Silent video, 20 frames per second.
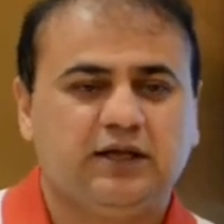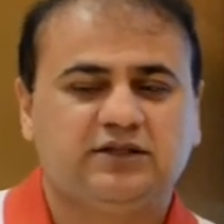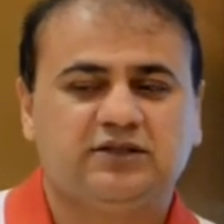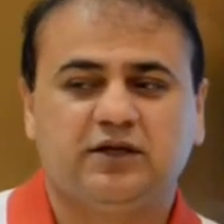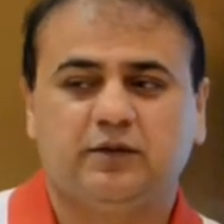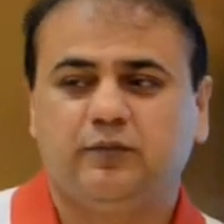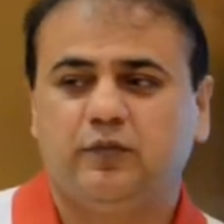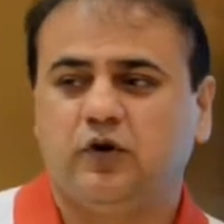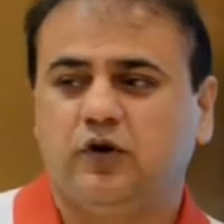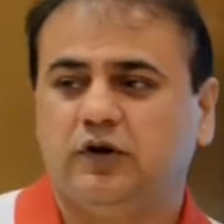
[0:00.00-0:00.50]

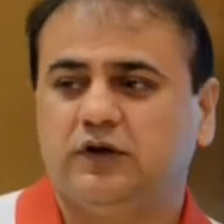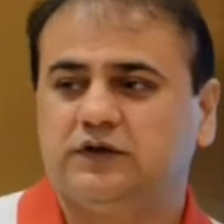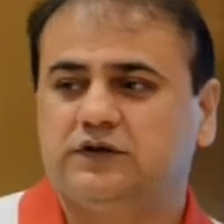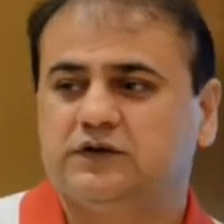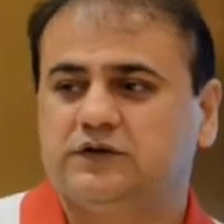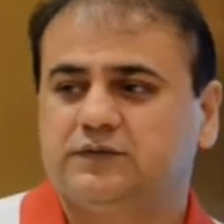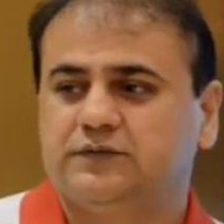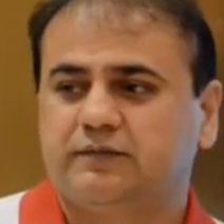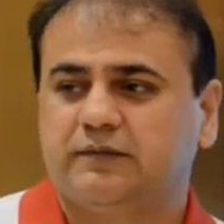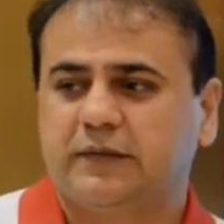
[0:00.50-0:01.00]

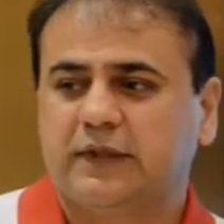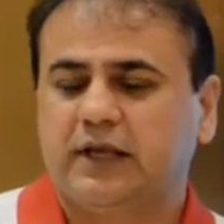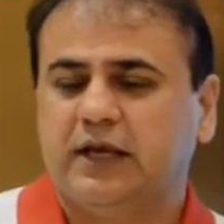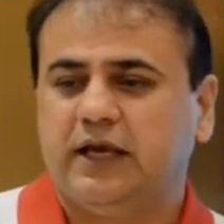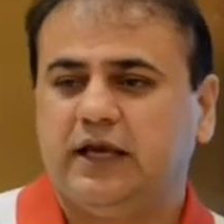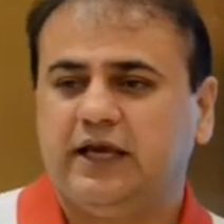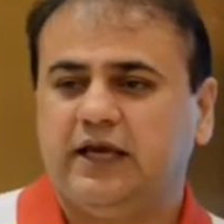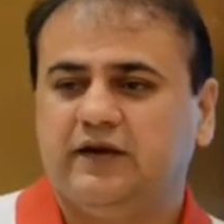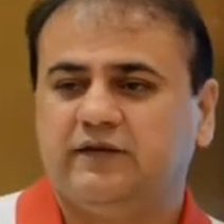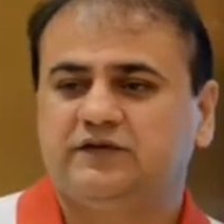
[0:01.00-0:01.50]
Suppose
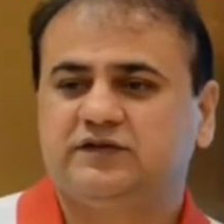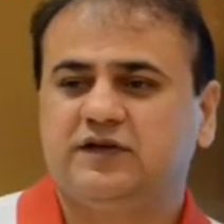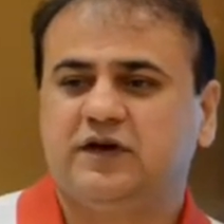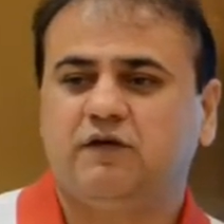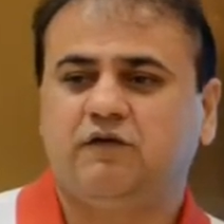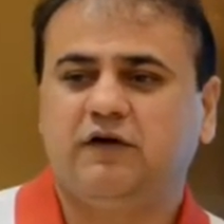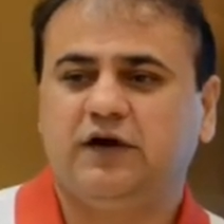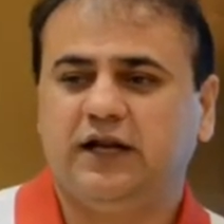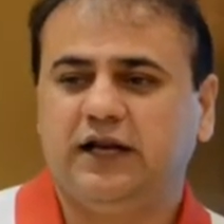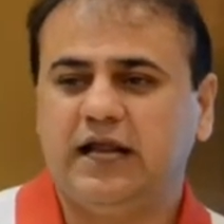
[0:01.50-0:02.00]
if
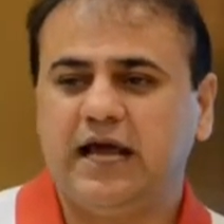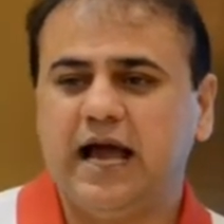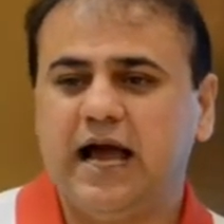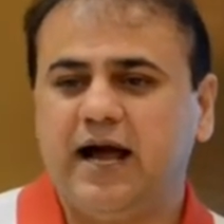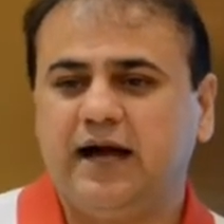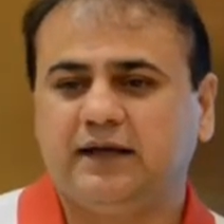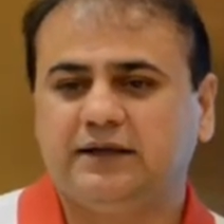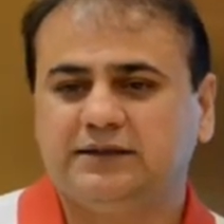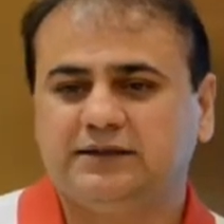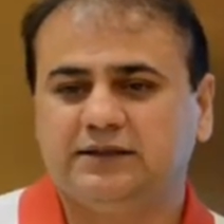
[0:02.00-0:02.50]
someone
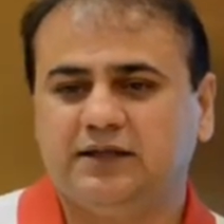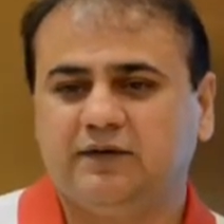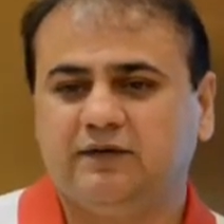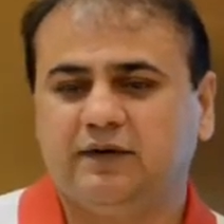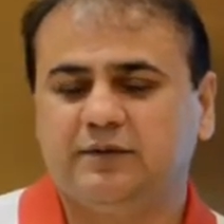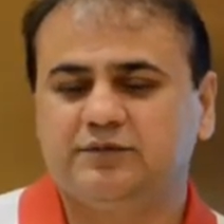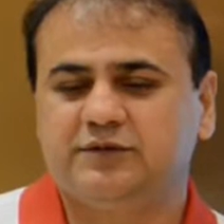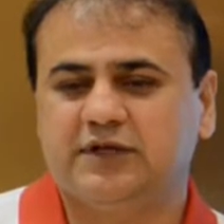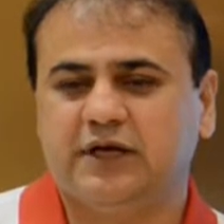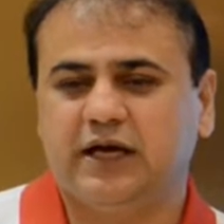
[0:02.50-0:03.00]
hacks the
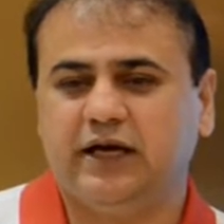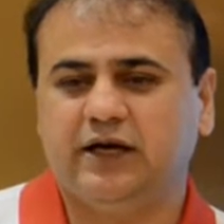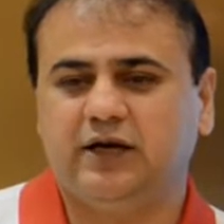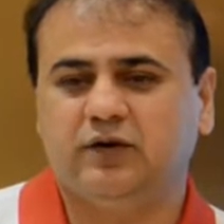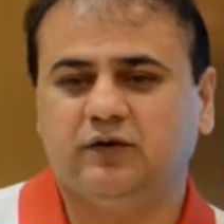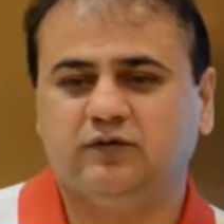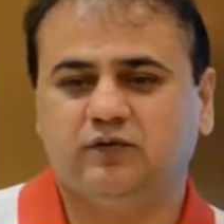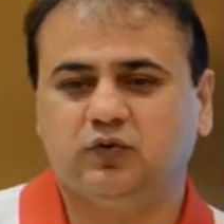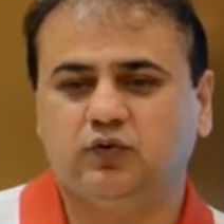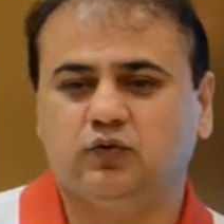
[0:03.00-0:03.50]
website
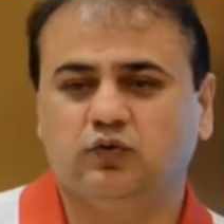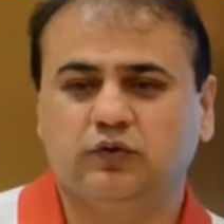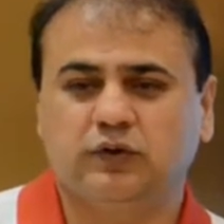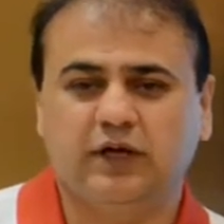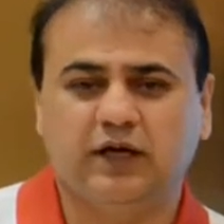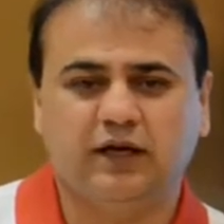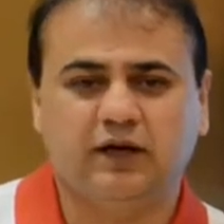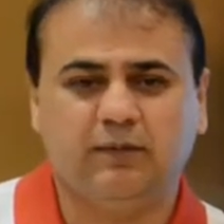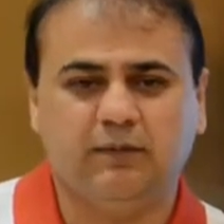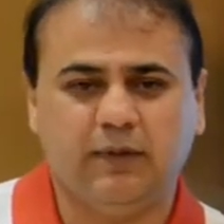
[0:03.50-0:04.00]
of
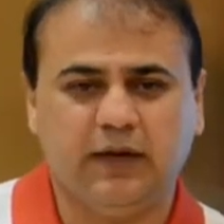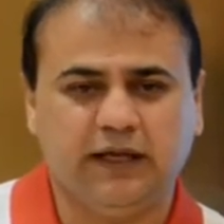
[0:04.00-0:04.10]
Google,